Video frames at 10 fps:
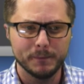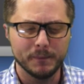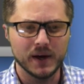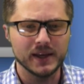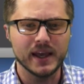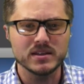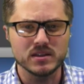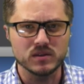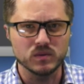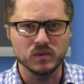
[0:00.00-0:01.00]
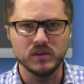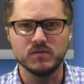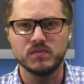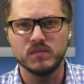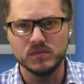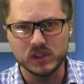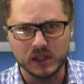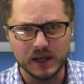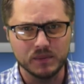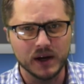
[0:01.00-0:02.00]
My guess is we've
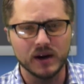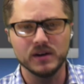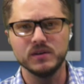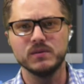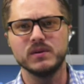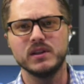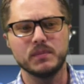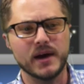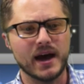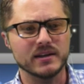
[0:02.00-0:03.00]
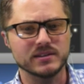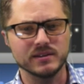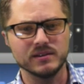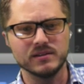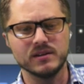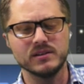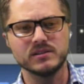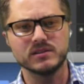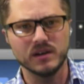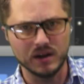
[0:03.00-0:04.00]
delayed my audio in the past and
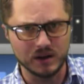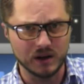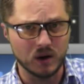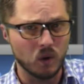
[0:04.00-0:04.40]
it's a